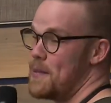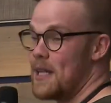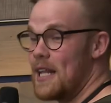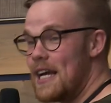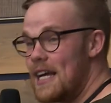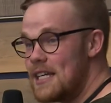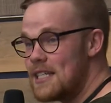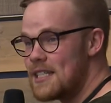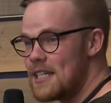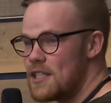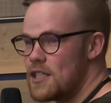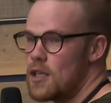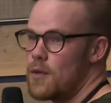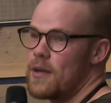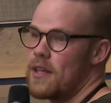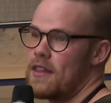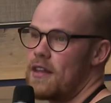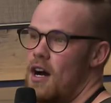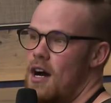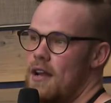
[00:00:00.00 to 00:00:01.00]
place and so
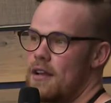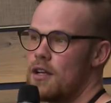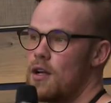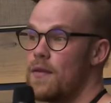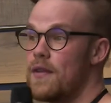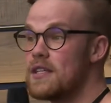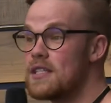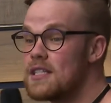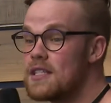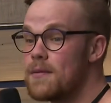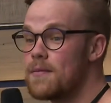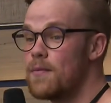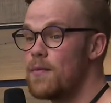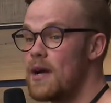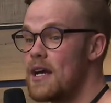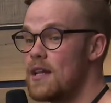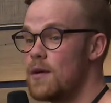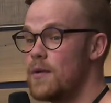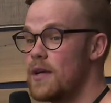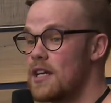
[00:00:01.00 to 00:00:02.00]
we thought you know this is a
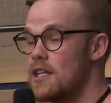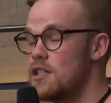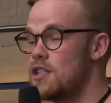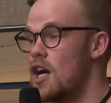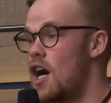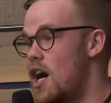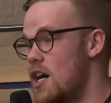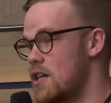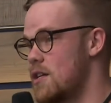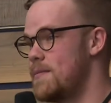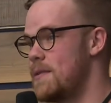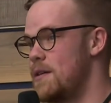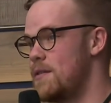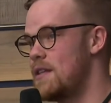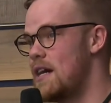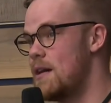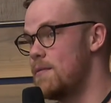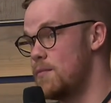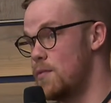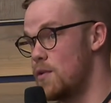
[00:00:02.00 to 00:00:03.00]
way that we can talk about
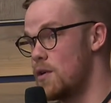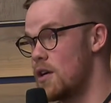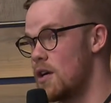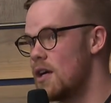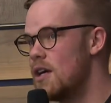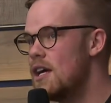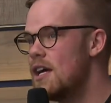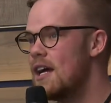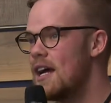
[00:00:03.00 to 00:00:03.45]
that more